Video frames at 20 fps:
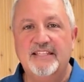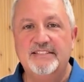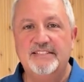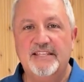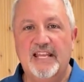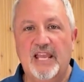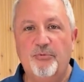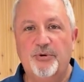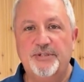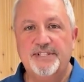
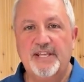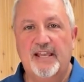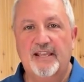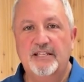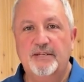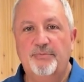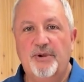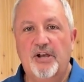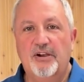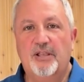Today we're
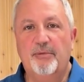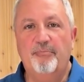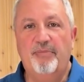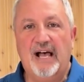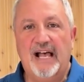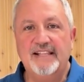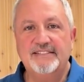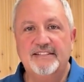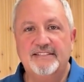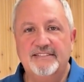talking about
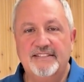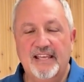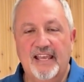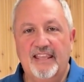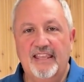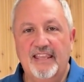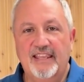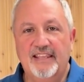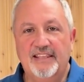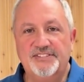composite
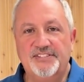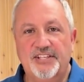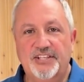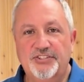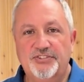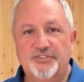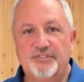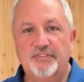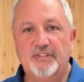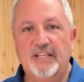decking, its
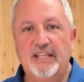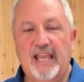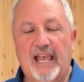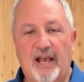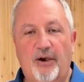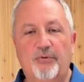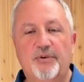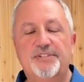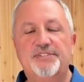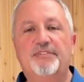history,
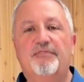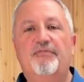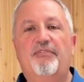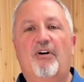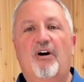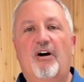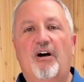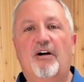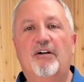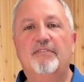how it's
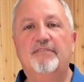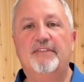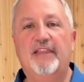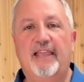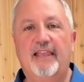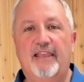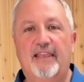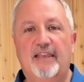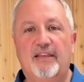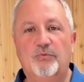evolved,
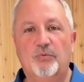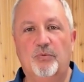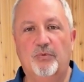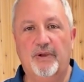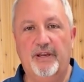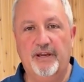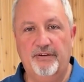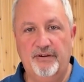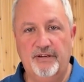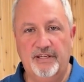and
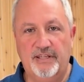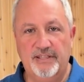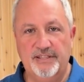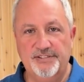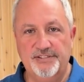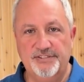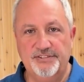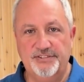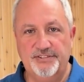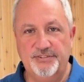where it
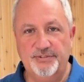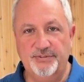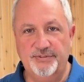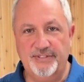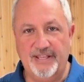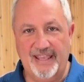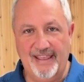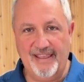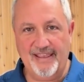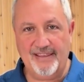is
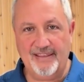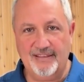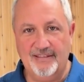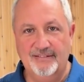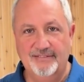today.